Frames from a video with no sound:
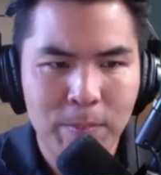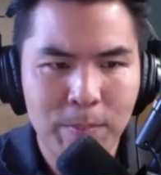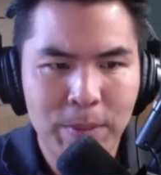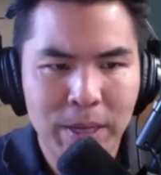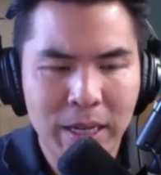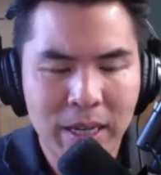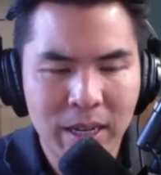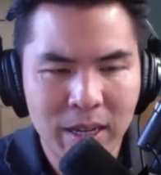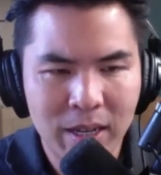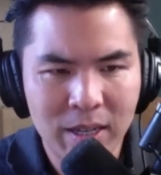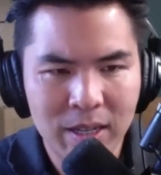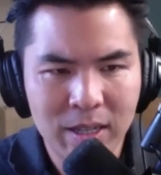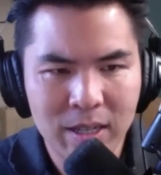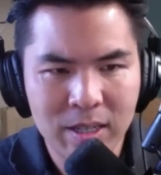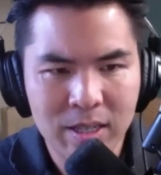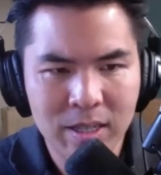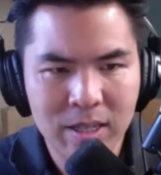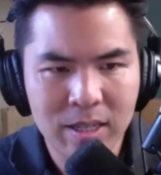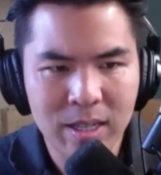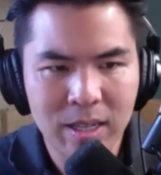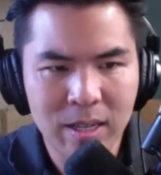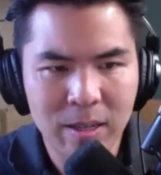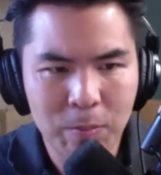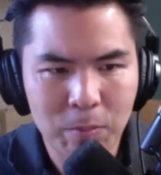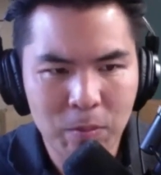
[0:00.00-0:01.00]

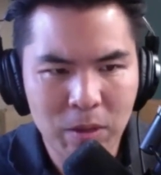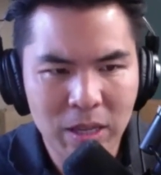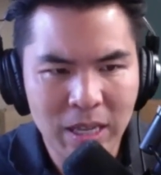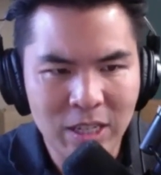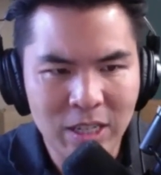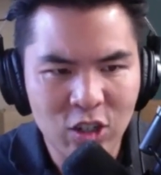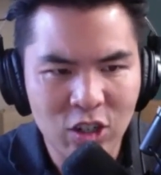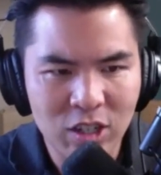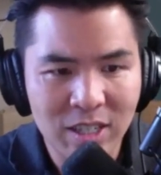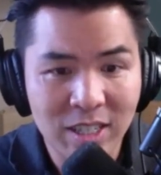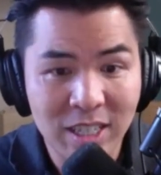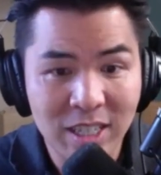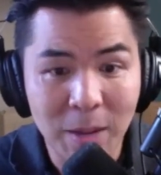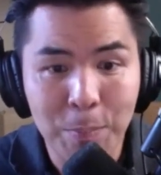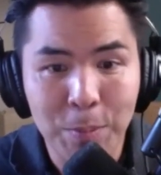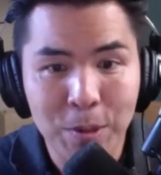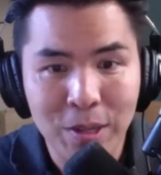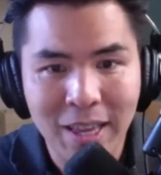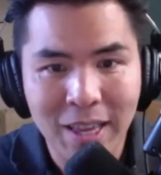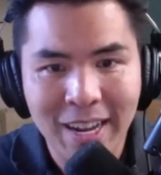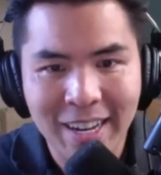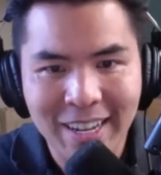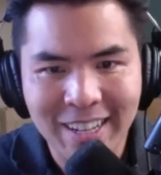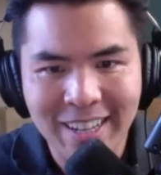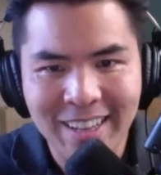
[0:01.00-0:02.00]
Because he just
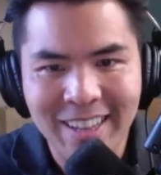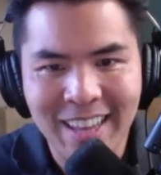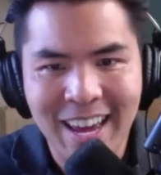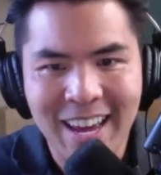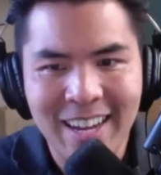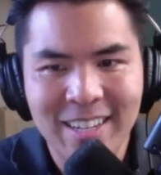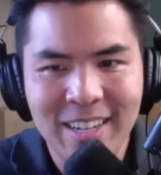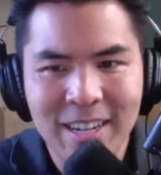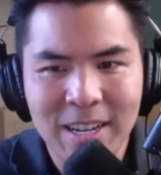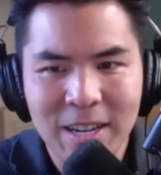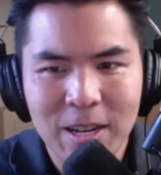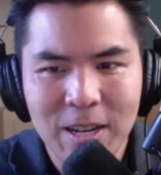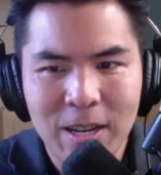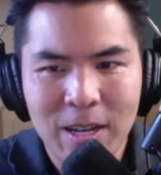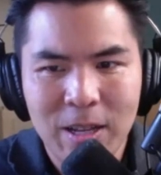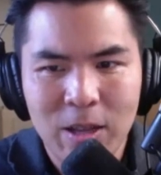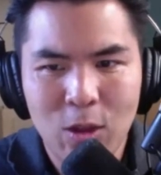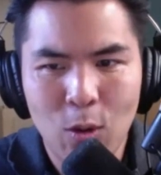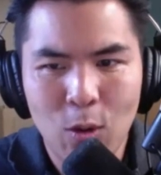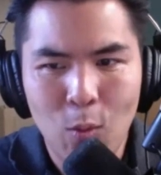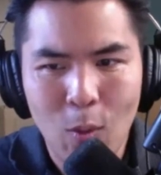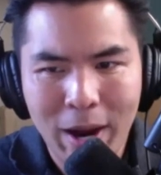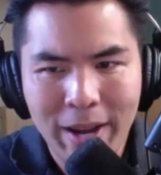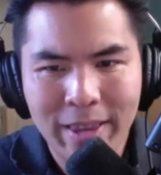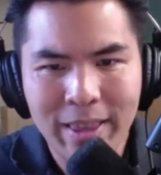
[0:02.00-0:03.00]
stipulated that
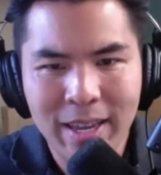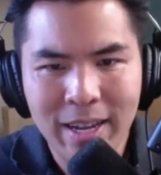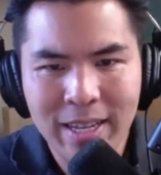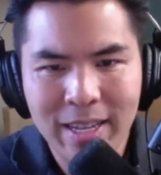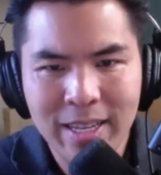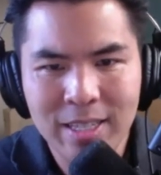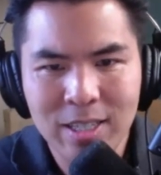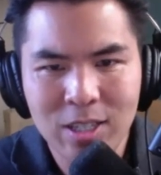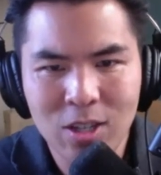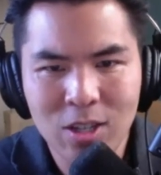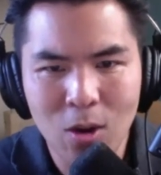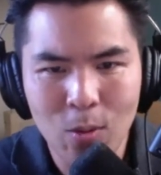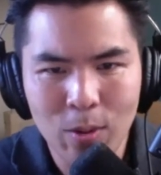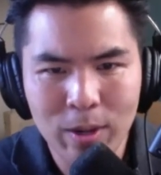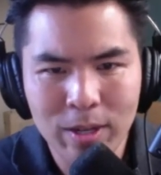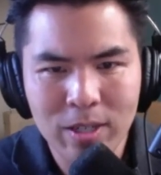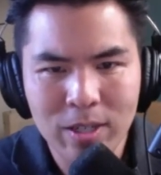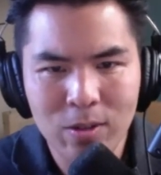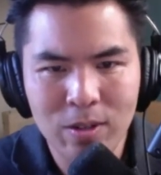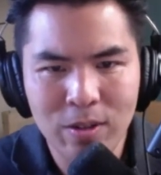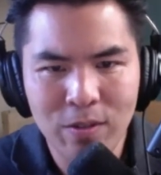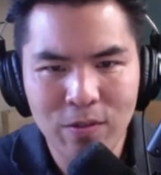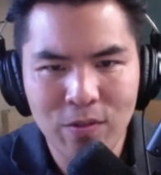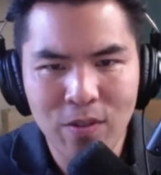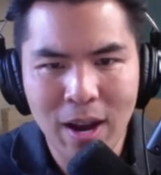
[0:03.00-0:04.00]
the way that he's going
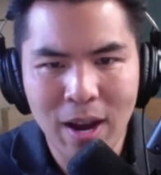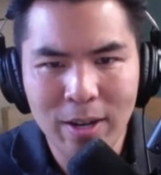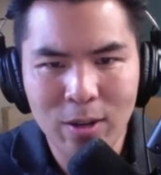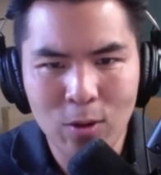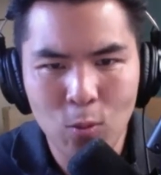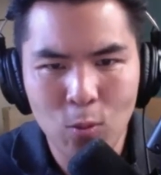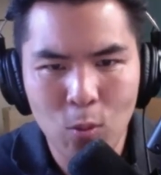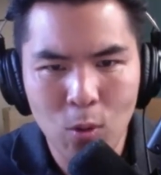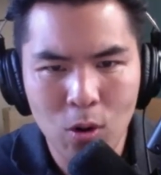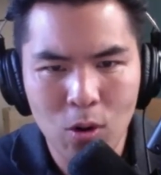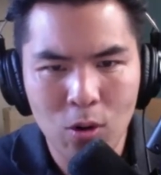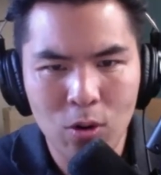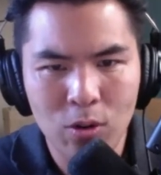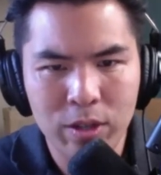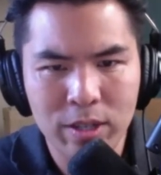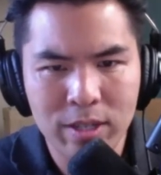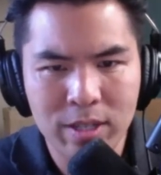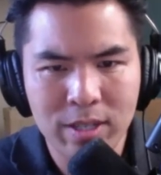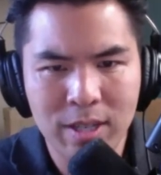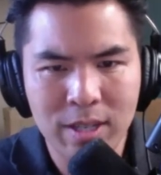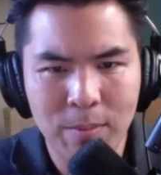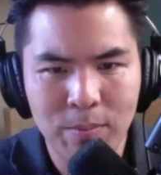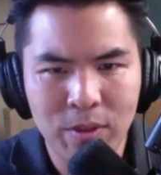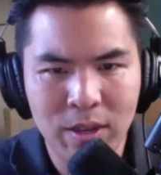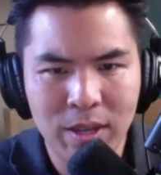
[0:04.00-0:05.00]
to define a world
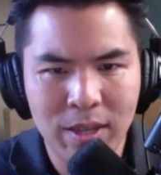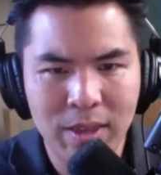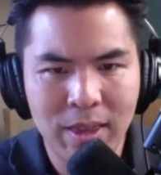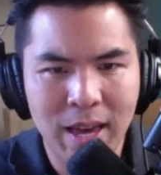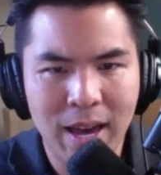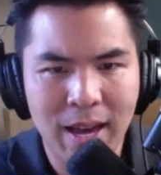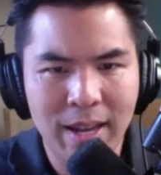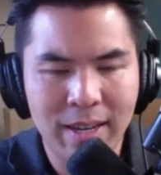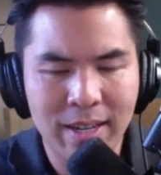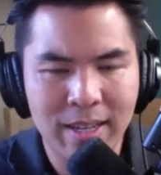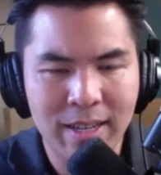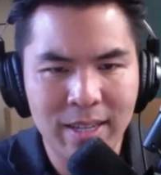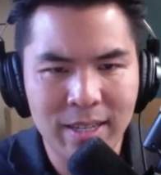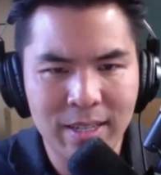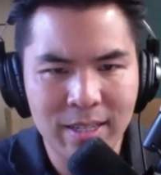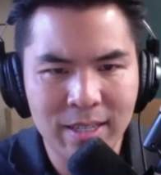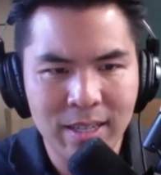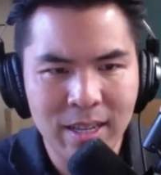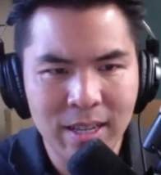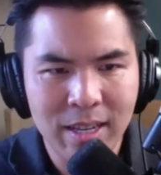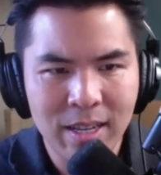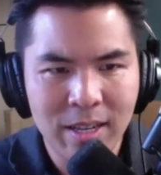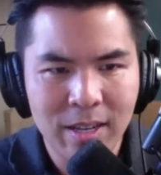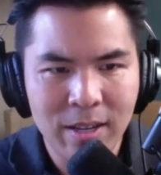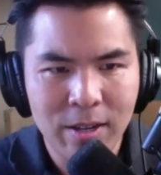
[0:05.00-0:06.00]
is something that
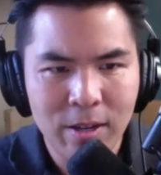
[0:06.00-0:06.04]
is